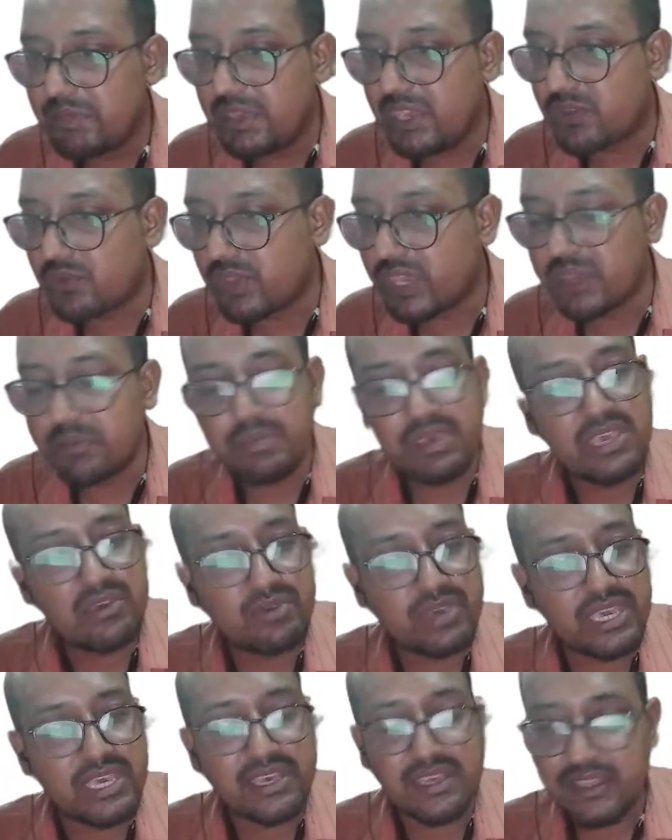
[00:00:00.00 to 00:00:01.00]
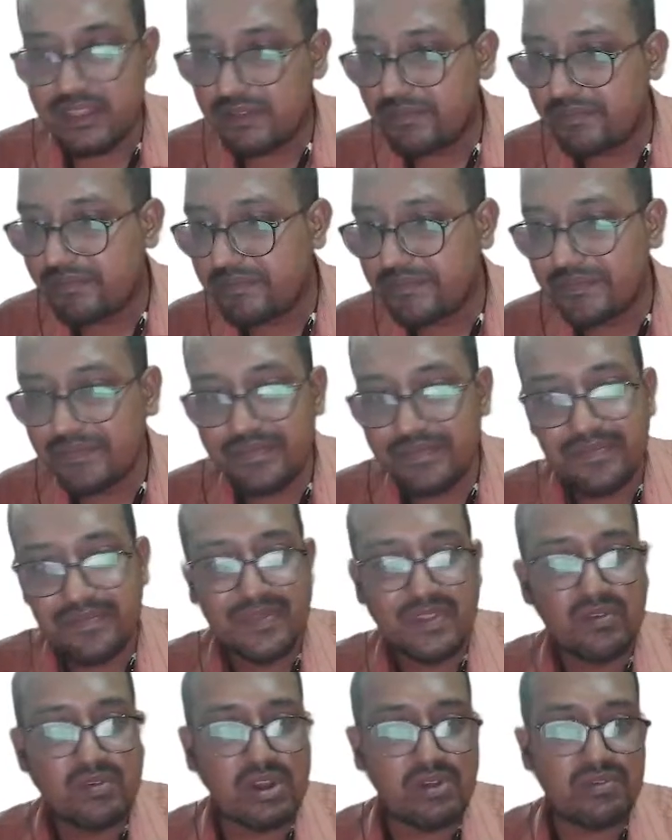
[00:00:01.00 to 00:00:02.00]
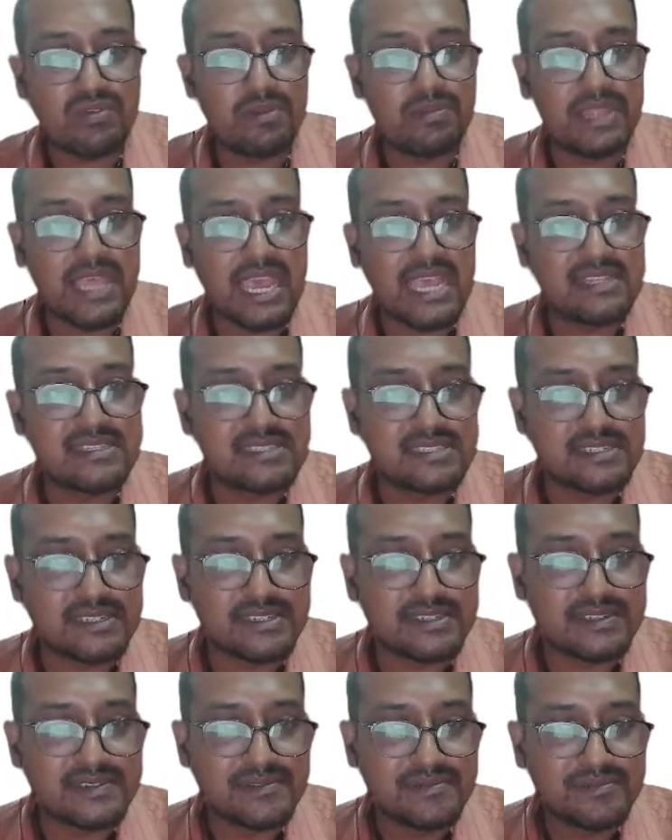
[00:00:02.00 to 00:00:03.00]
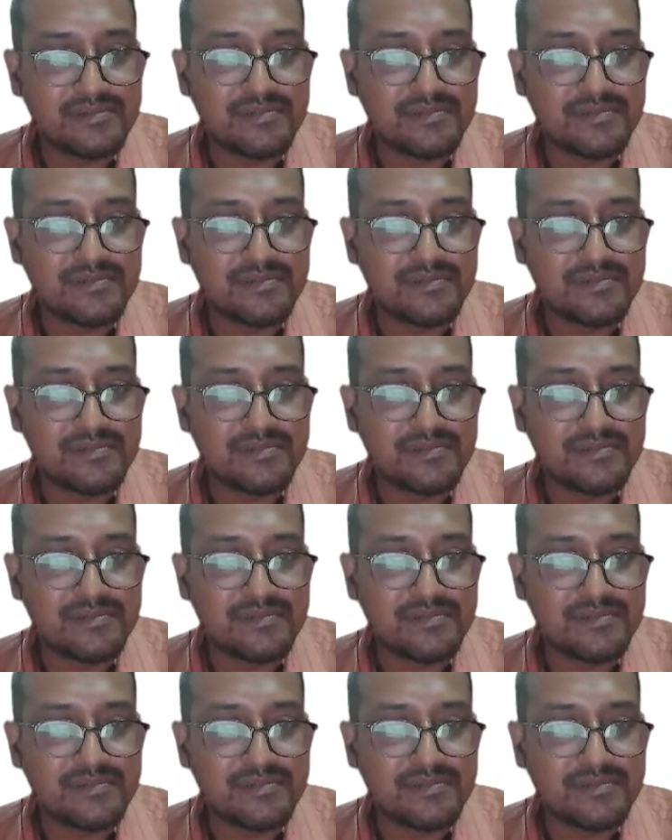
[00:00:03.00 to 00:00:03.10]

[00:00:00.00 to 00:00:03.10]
Be quick, be quick. What will be the answer?